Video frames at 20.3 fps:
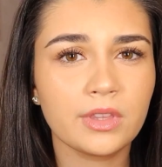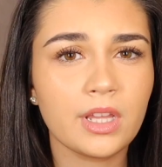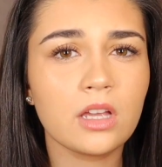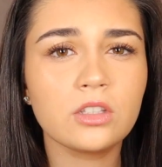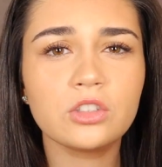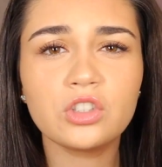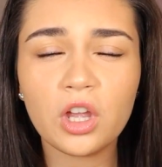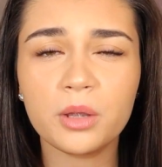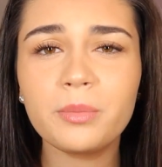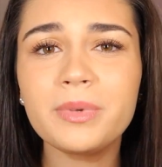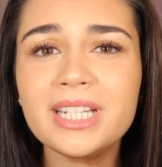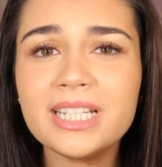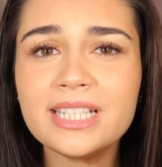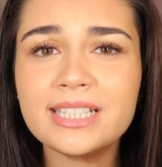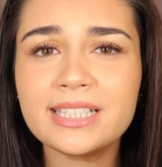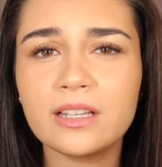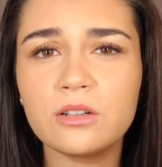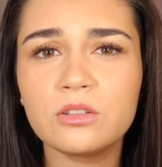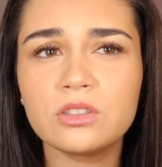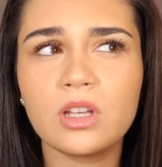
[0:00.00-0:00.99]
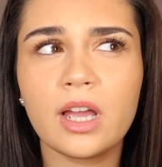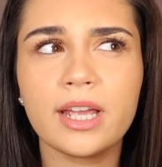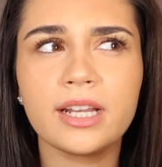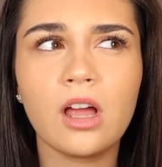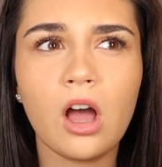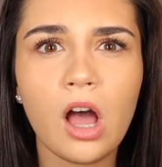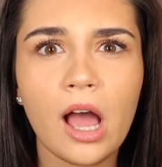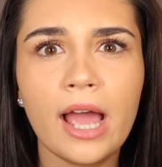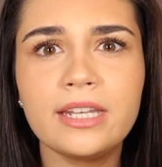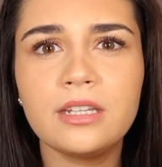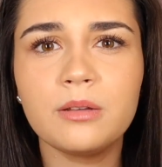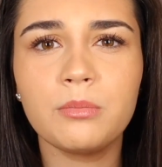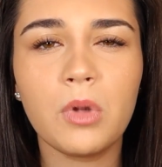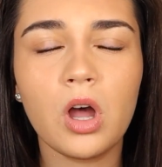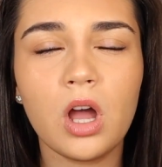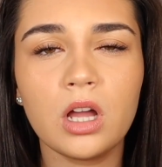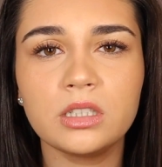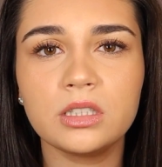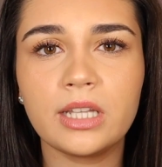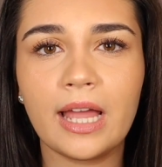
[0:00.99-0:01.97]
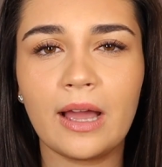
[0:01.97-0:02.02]
There are so many skills that are in high
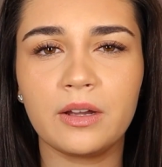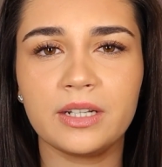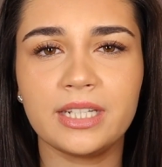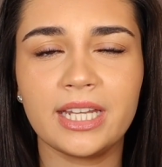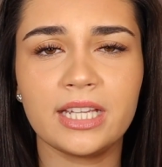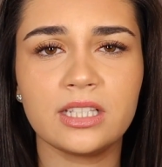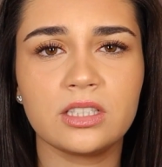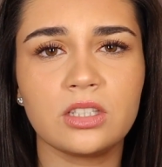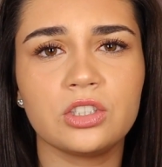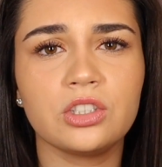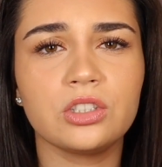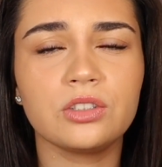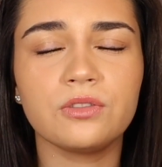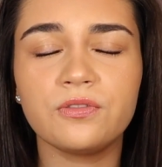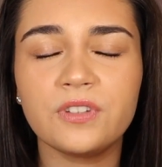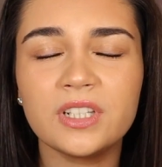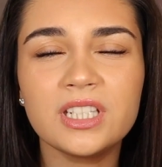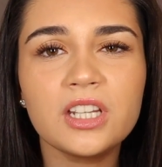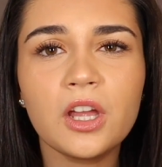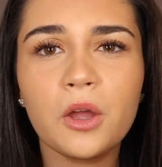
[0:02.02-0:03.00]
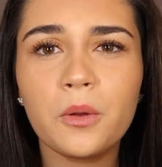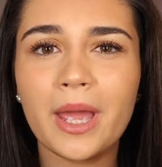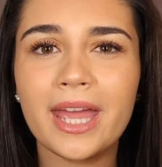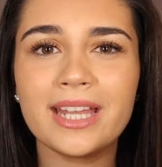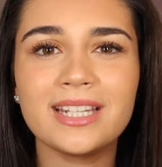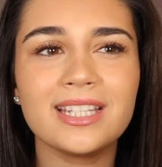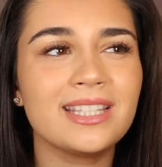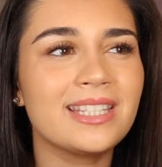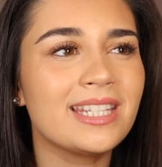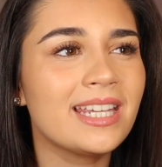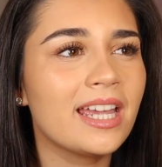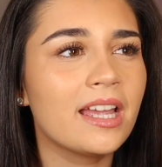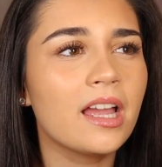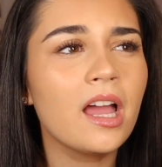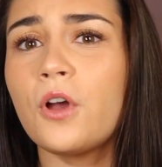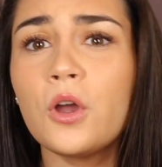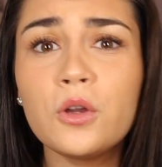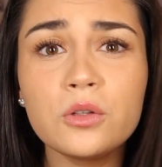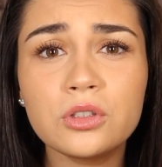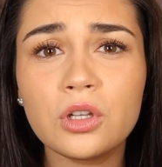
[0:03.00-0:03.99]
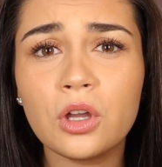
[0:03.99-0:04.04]
demand nowadays, such as video editing,
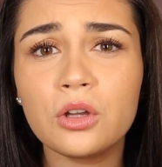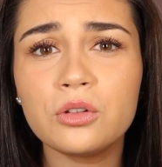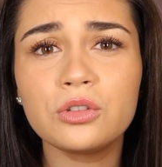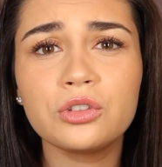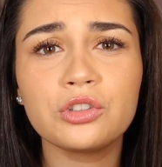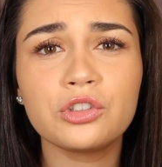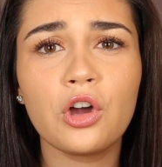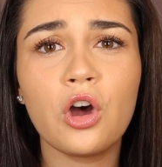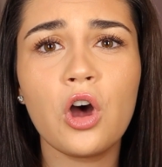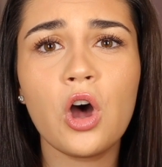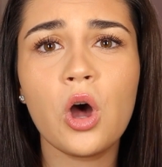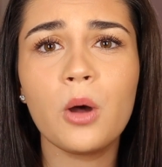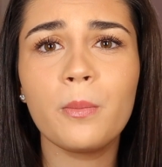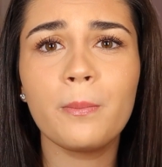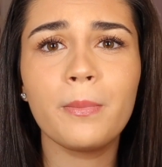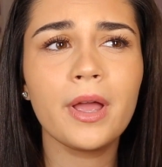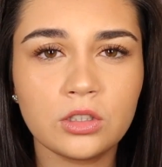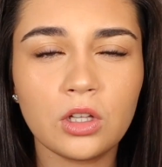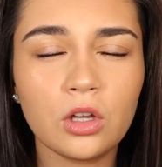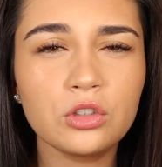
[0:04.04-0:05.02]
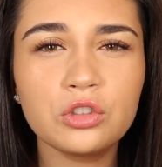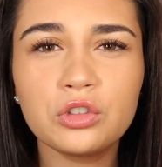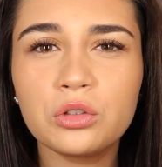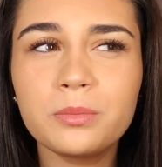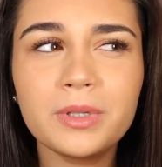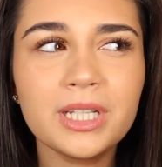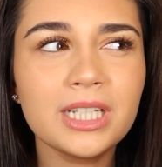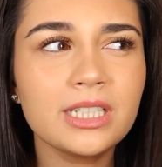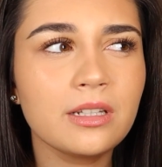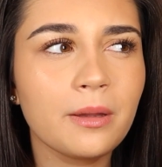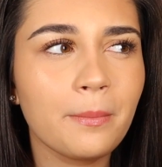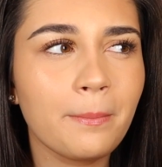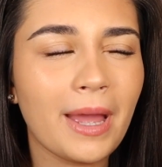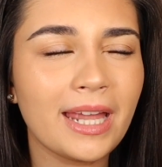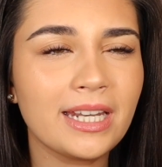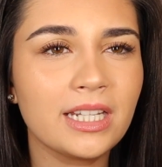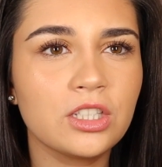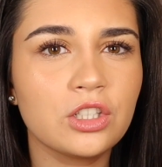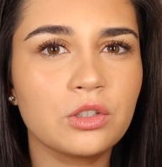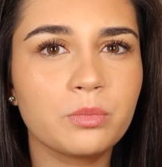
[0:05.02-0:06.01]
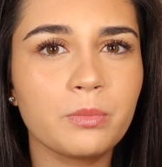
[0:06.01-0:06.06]
Photoshop, social media
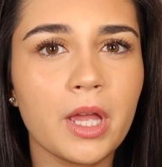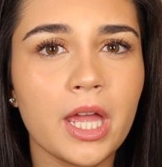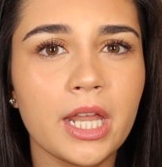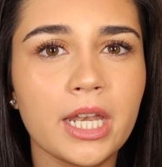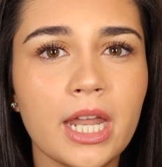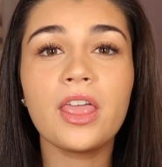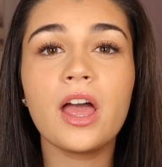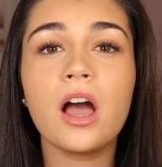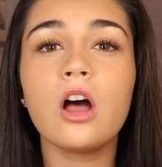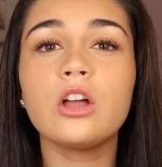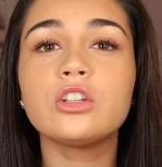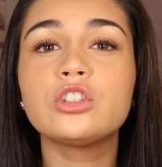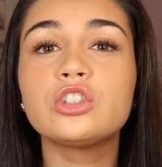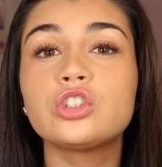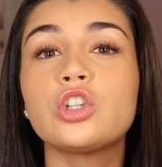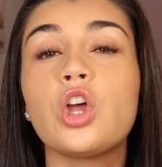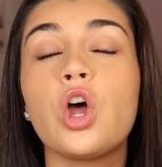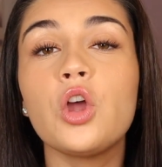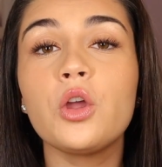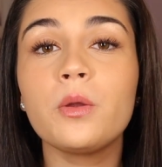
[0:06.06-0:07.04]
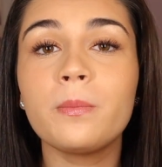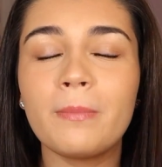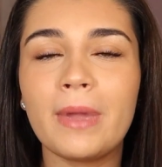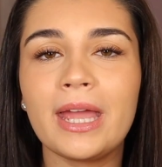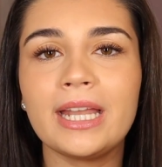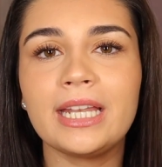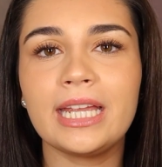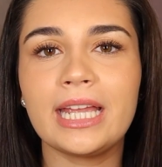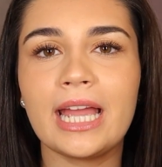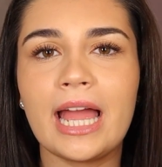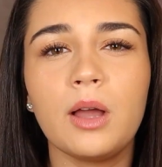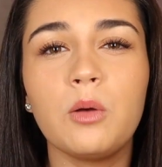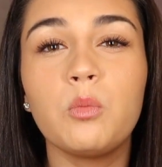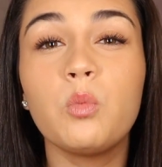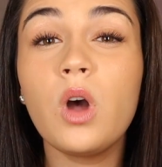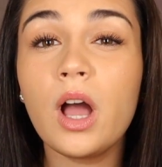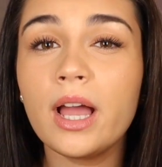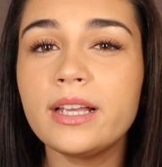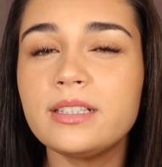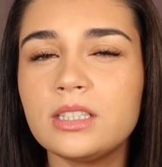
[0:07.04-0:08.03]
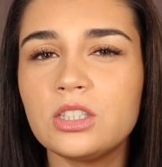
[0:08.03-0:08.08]
management. There are so many. And
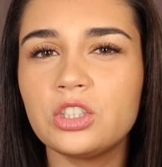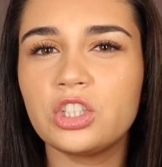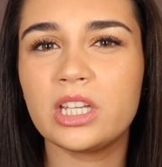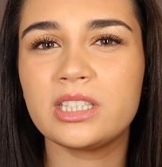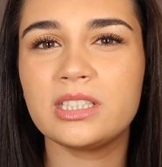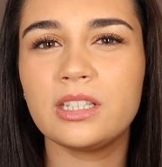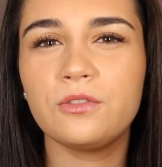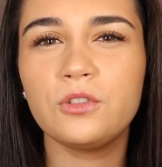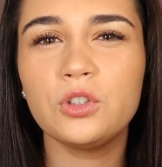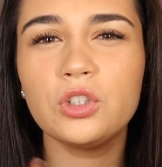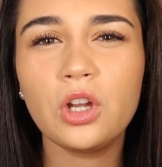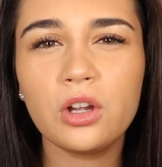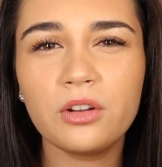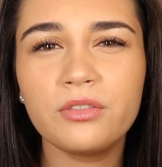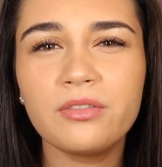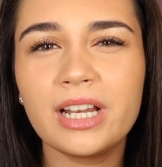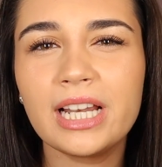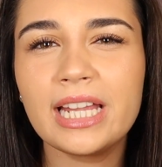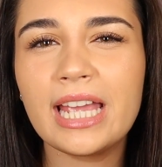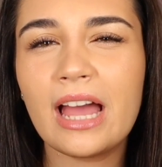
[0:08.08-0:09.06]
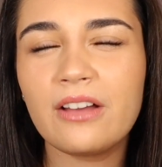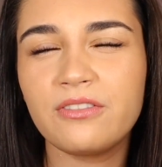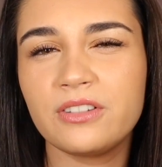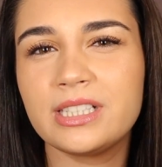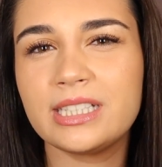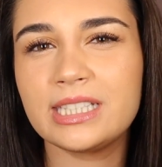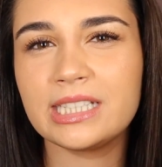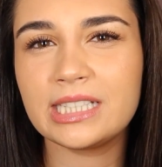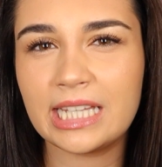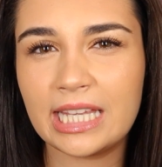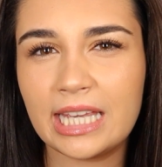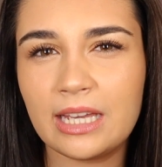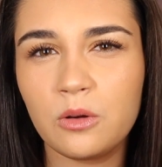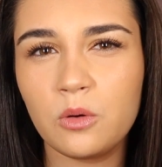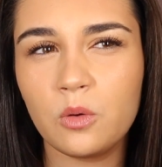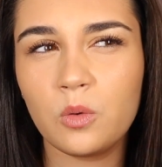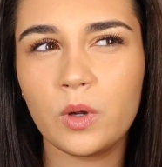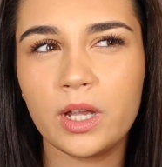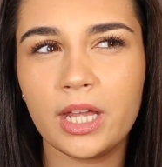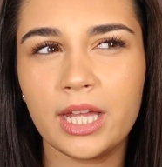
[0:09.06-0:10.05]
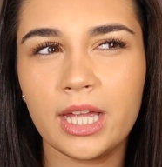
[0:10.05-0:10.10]
what I suggest, if you don't really have a
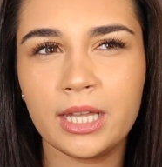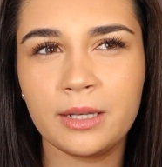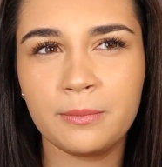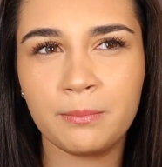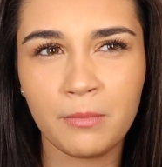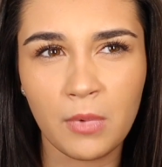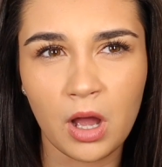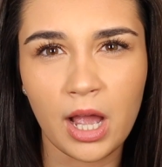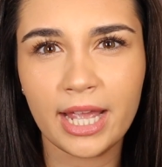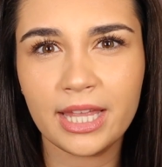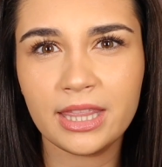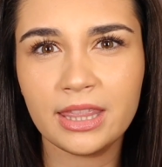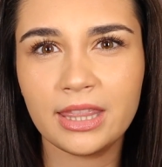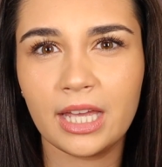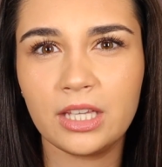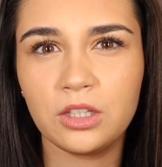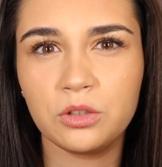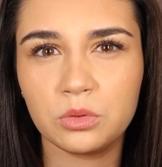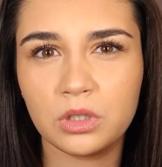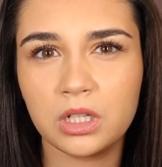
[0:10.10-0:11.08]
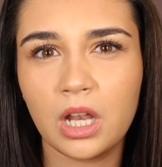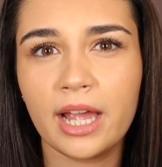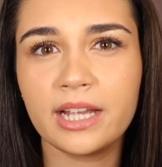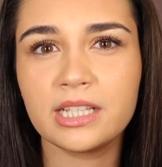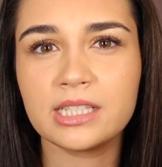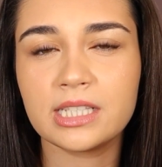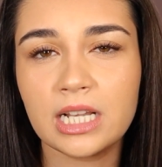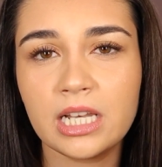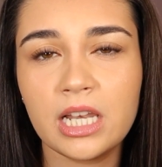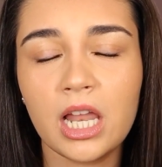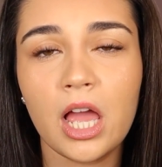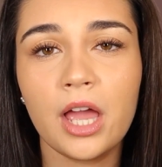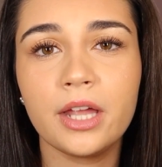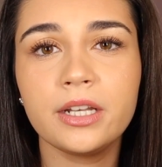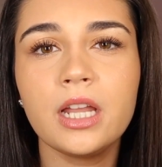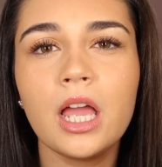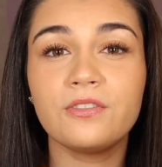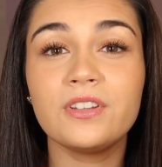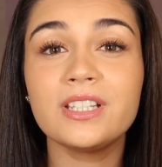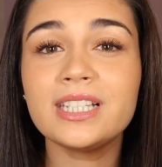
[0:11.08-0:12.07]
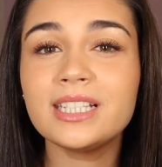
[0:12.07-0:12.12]
skill in mind that you'd like to learn,
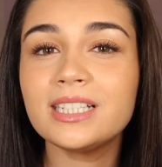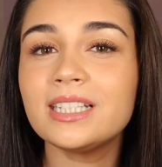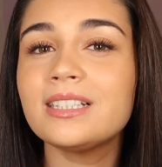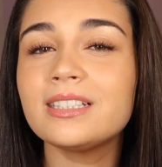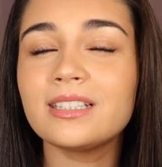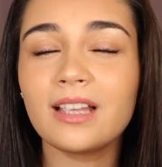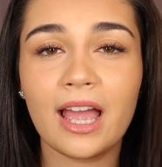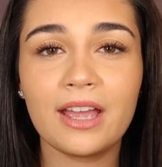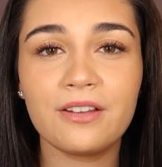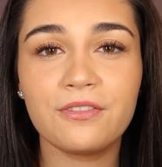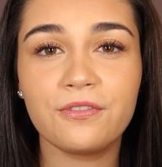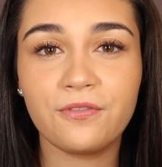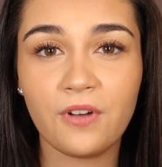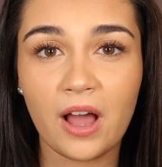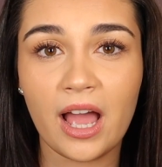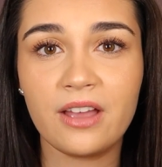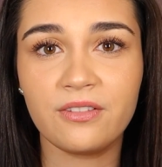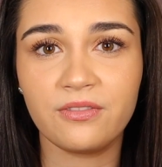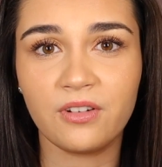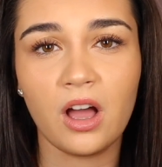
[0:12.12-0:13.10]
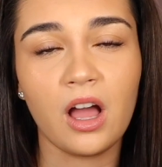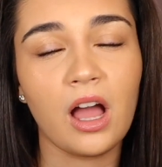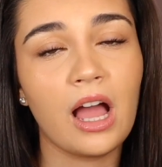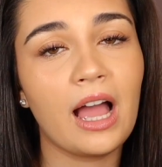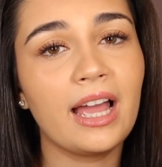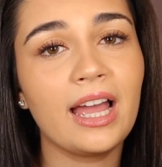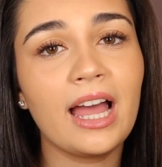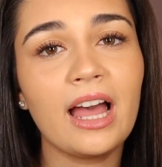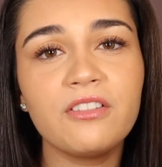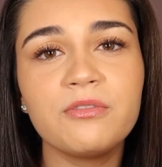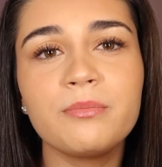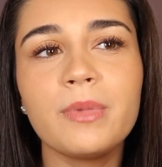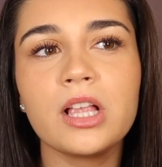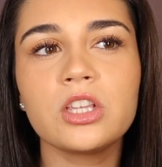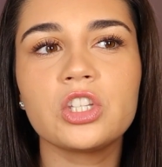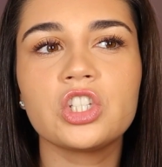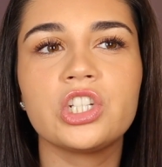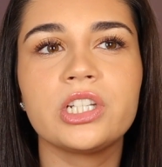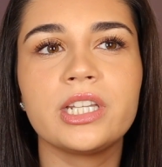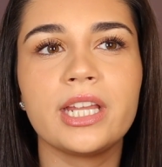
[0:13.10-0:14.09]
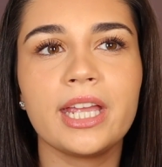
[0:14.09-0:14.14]
visit the site Fiverr. I have
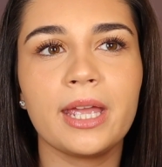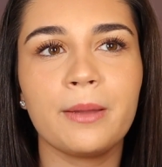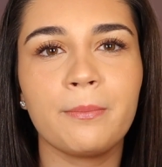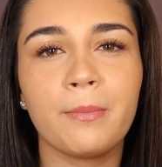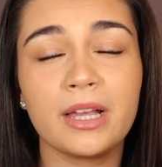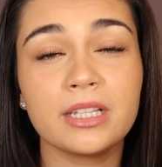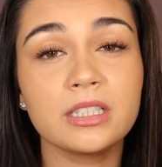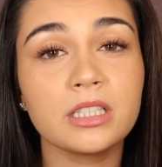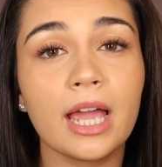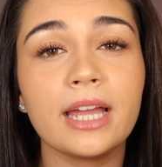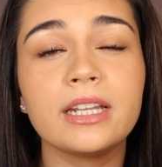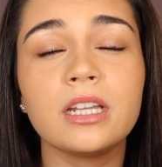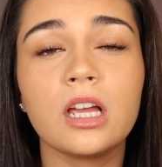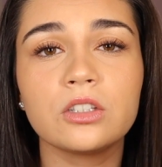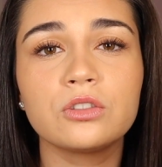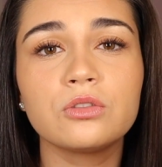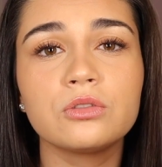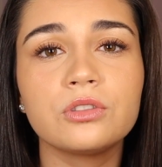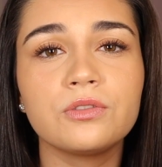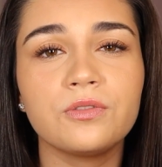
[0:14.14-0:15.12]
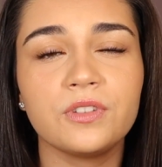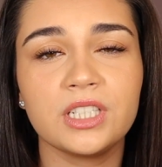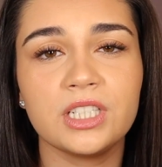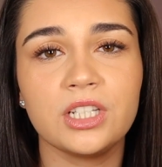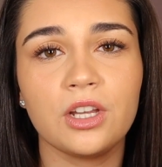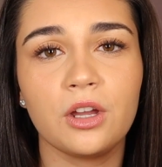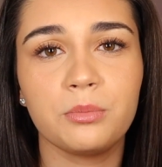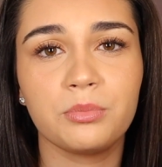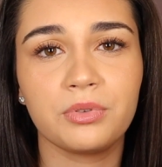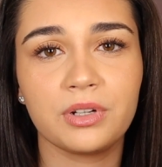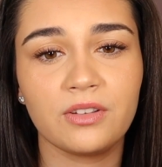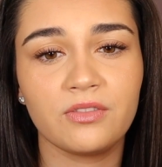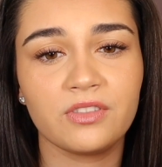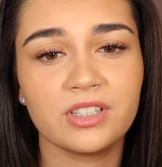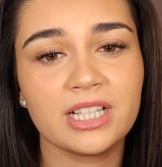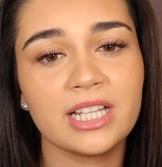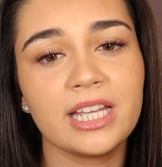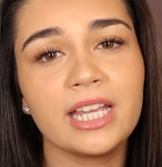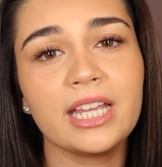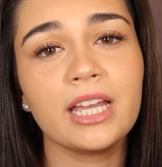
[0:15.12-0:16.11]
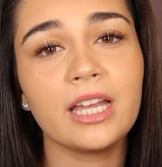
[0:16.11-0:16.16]
mentioned it in my side hustles video
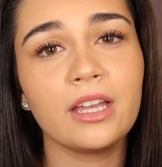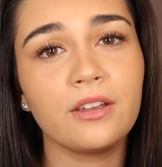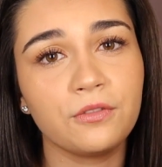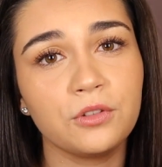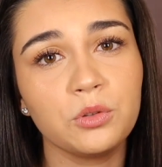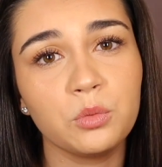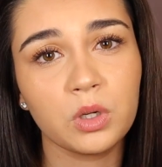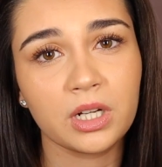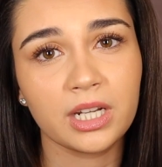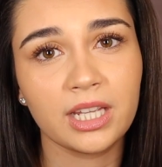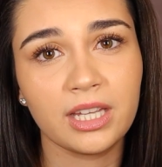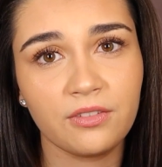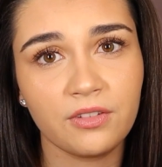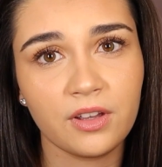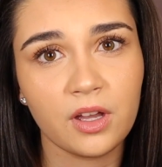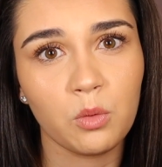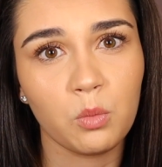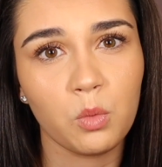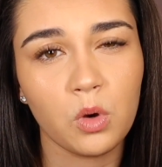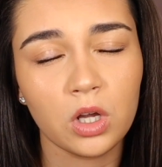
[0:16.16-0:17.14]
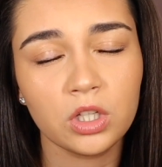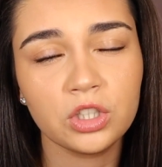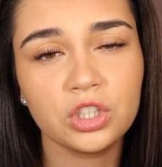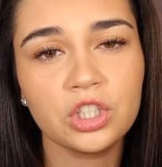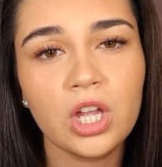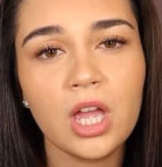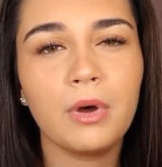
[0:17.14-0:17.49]
previously if you want to give it a watch.